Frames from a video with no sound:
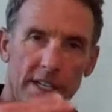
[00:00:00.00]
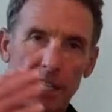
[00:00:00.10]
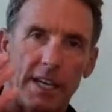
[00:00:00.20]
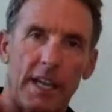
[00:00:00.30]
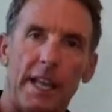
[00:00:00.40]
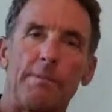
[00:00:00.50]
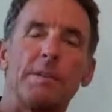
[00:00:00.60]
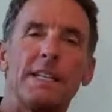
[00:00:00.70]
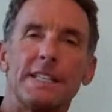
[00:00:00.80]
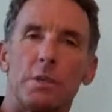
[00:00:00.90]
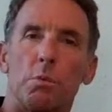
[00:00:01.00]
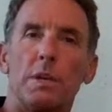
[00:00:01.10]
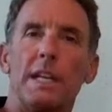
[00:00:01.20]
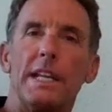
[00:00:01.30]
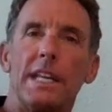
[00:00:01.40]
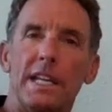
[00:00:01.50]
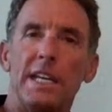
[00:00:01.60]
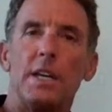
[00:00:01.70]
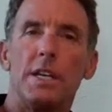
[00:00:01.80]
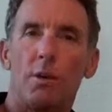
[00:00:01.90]
And leptin is a really
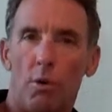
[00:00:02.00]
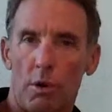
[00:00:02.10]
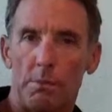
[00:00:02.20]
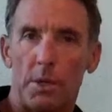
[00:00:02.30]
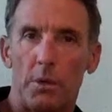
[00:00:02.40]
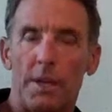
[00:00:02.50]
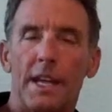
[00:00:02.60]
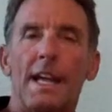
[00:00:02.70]
key hormone